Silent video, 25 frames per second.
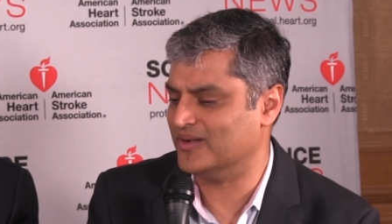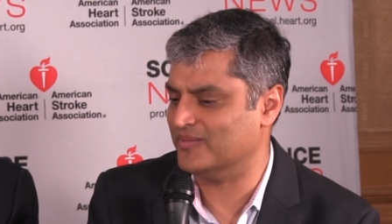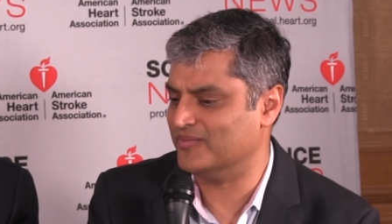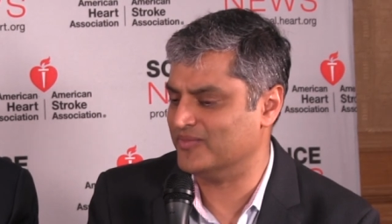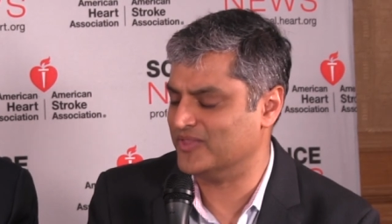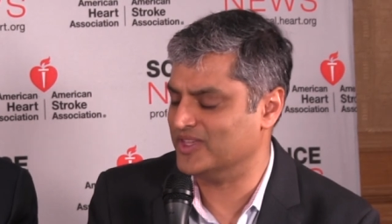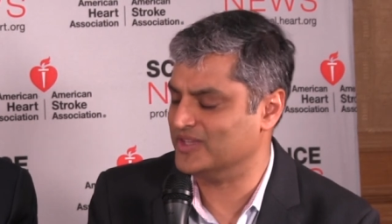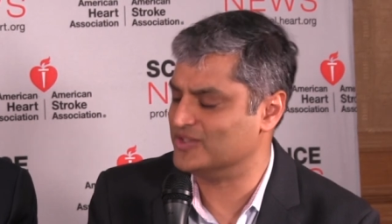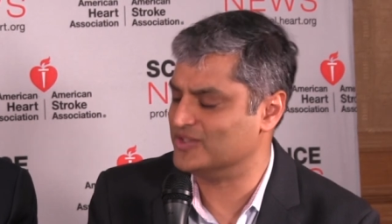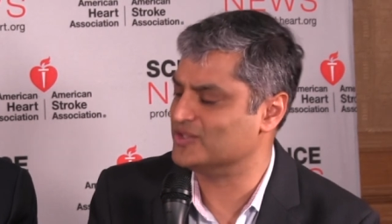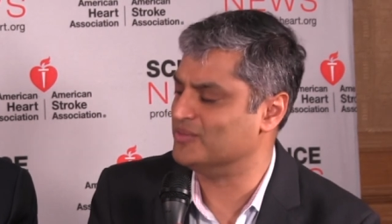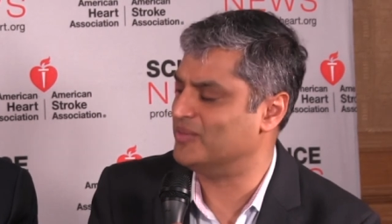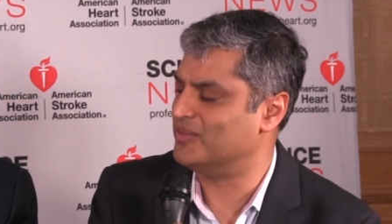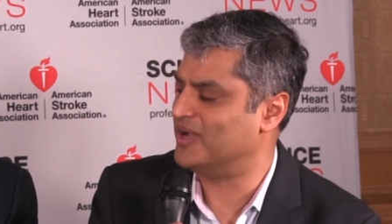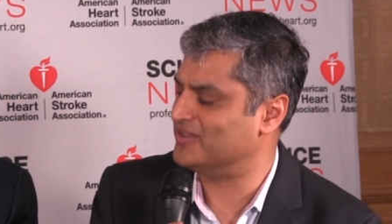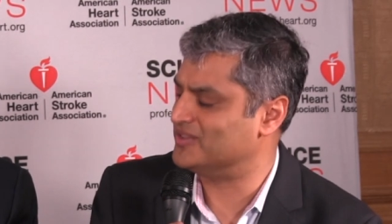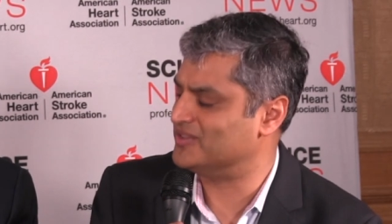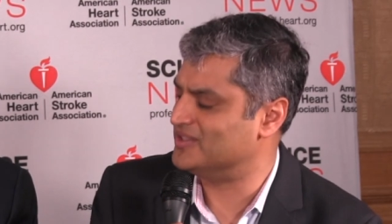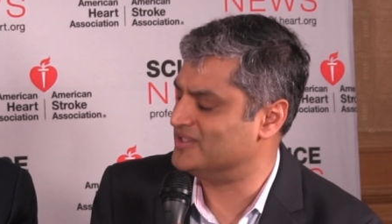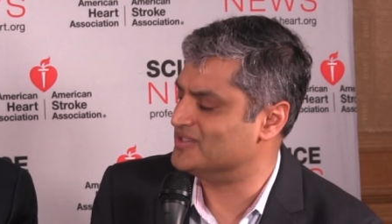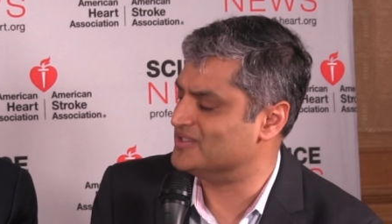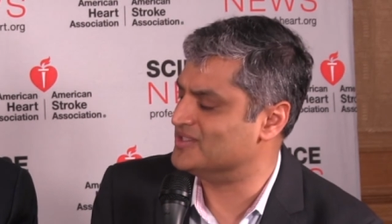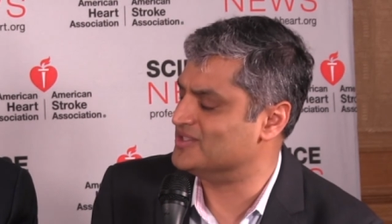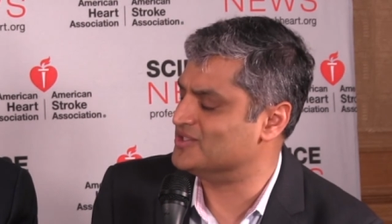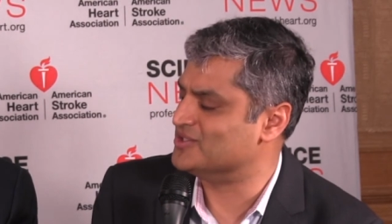thinks about
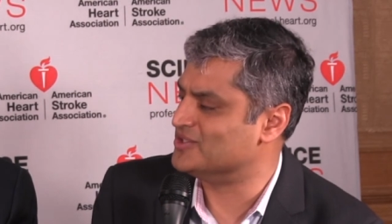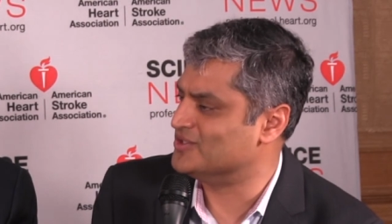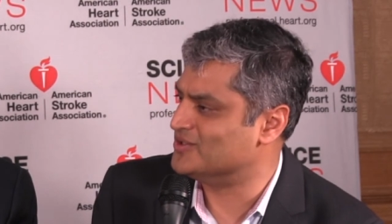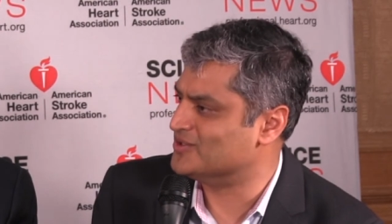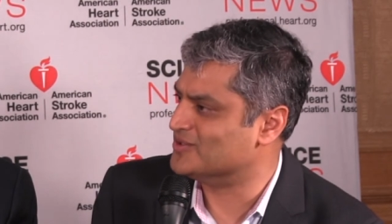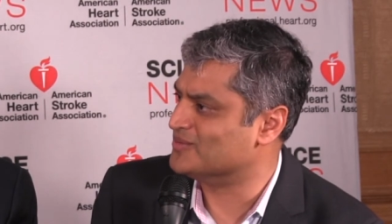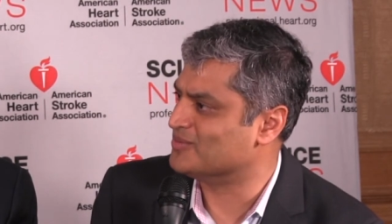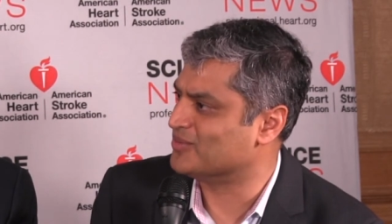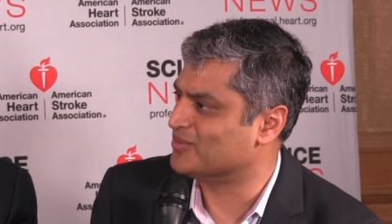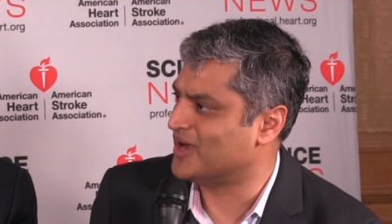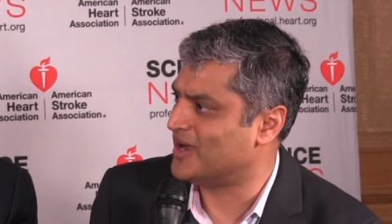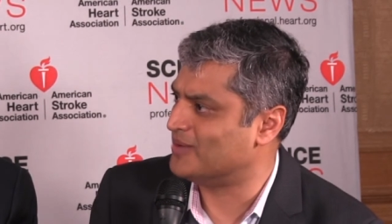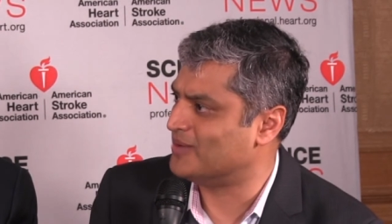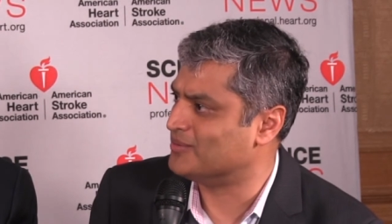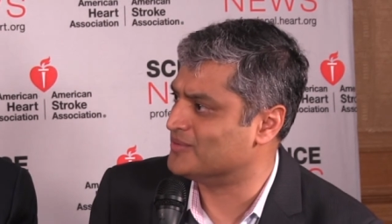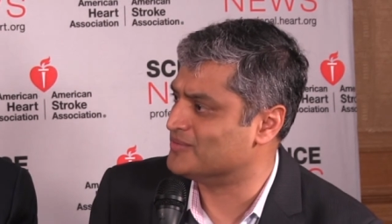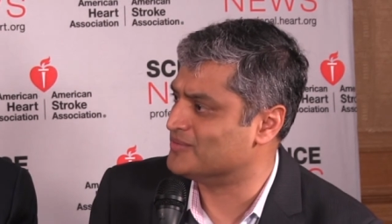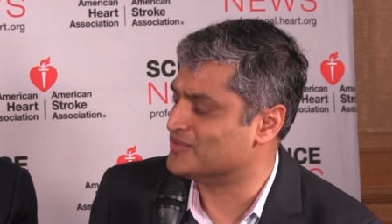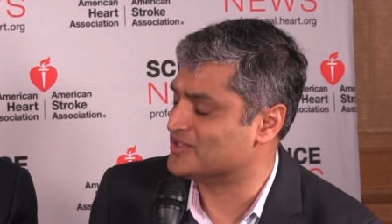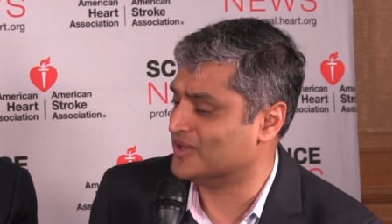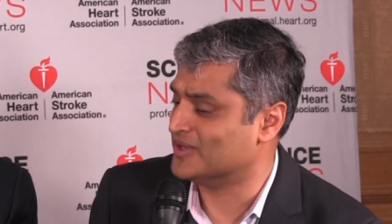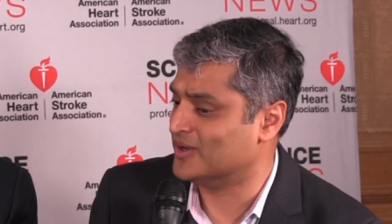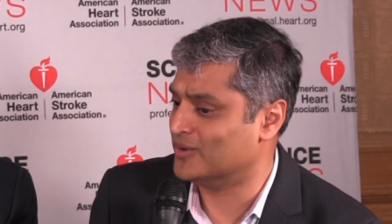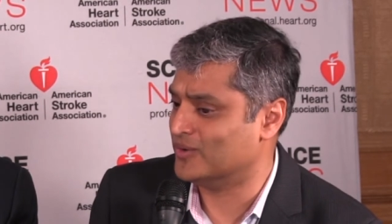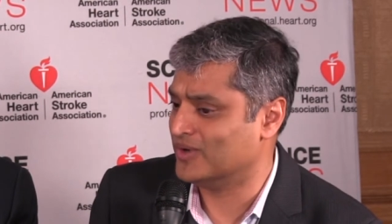these issues and problems.
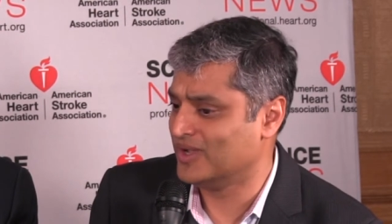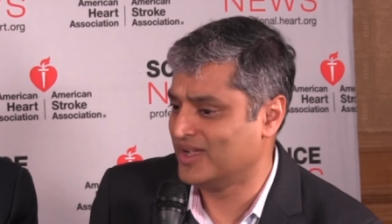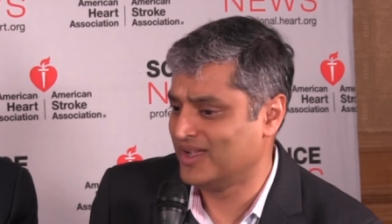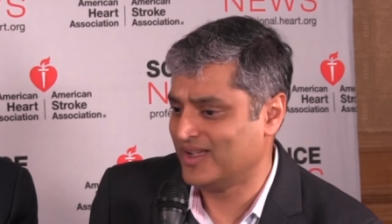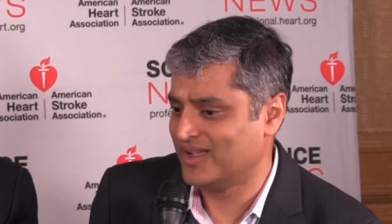So